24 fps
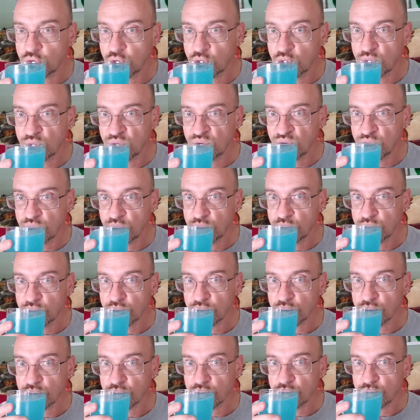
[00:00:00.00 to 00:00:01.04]

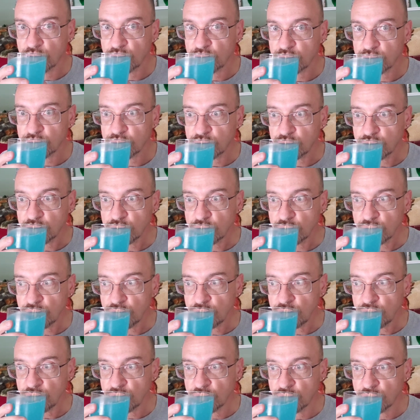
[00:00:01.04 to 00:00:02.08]

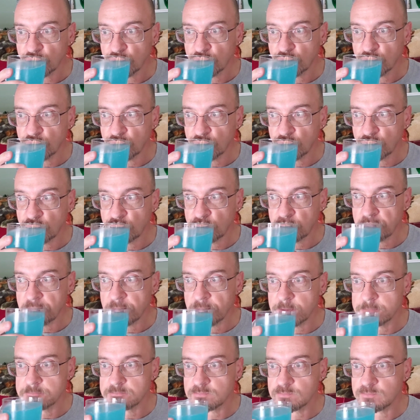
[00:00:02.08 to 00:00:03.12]

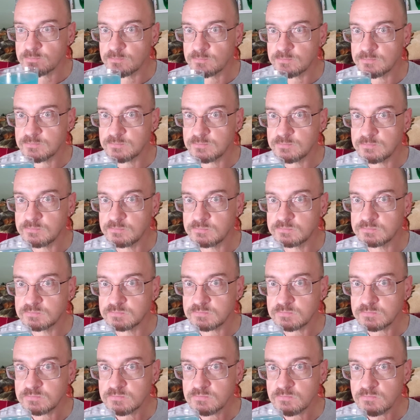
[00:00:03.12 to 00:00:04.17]

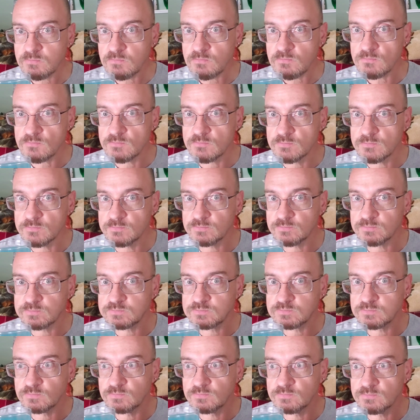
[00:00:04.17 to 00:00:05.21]

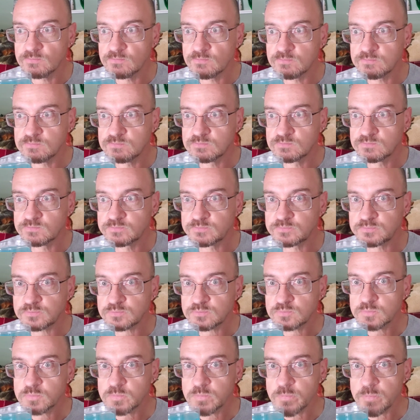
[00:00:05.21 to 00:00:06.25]

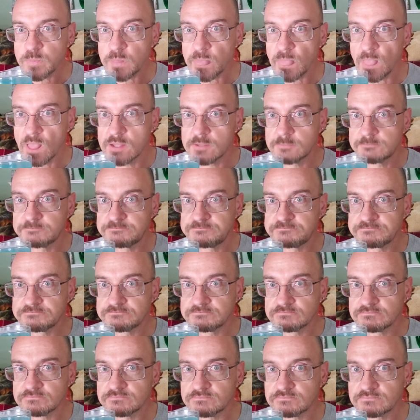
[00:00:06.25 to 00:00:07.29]

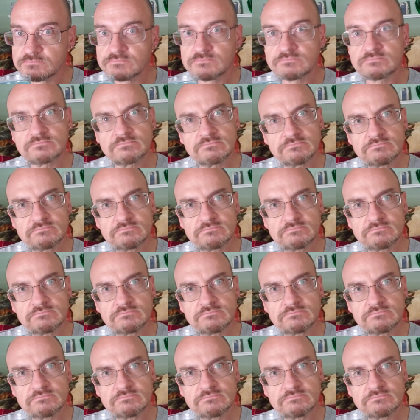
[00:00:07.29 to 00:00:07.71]
(no one is talking)